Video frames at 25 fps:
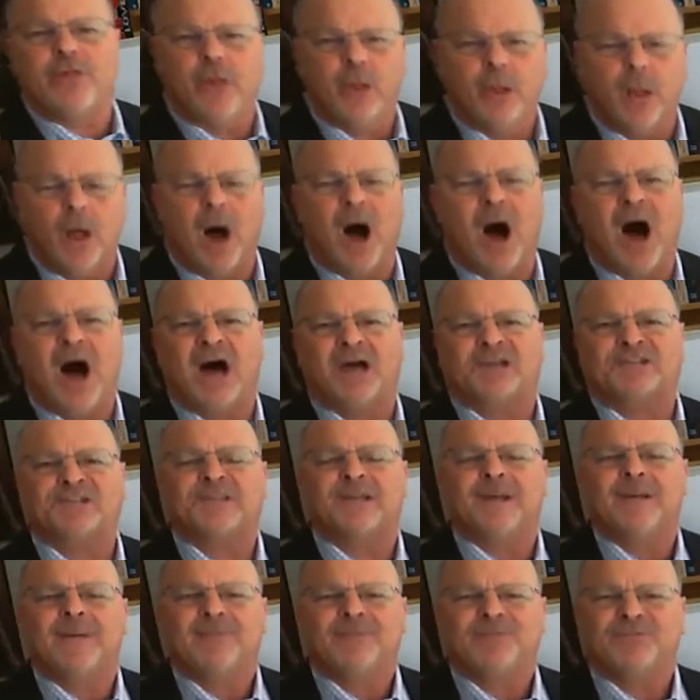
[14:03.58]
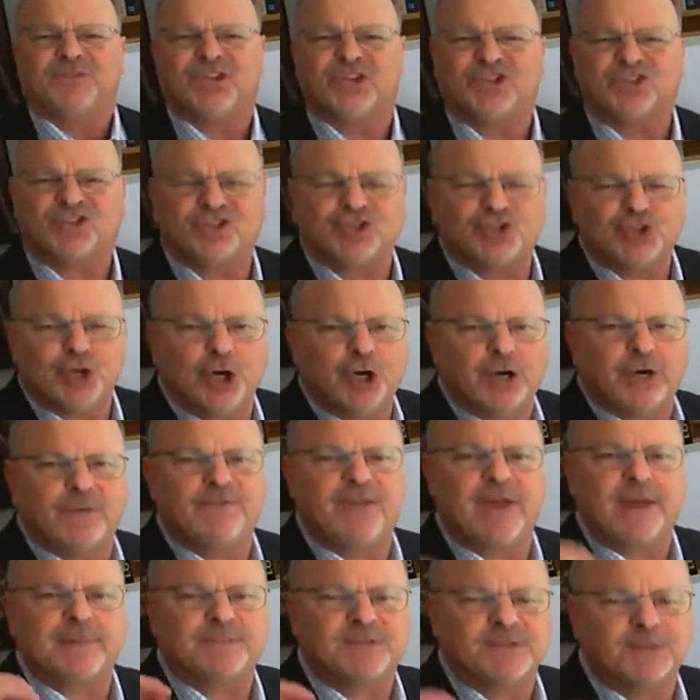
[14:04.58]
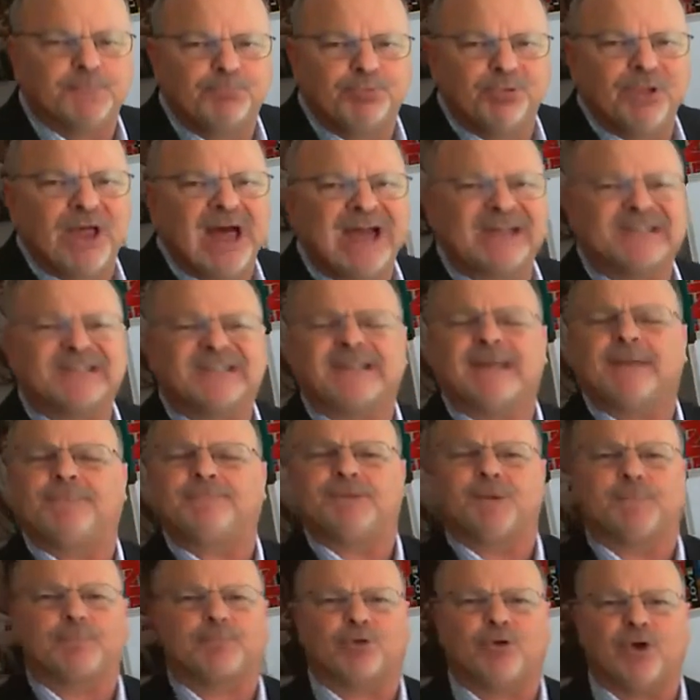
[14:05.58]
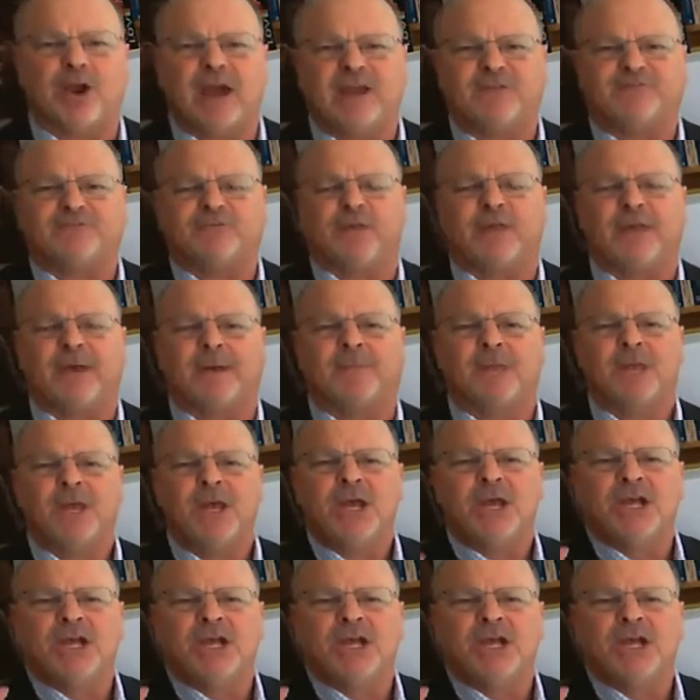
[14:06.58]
the lost to serve them, to bless them, to pray for them,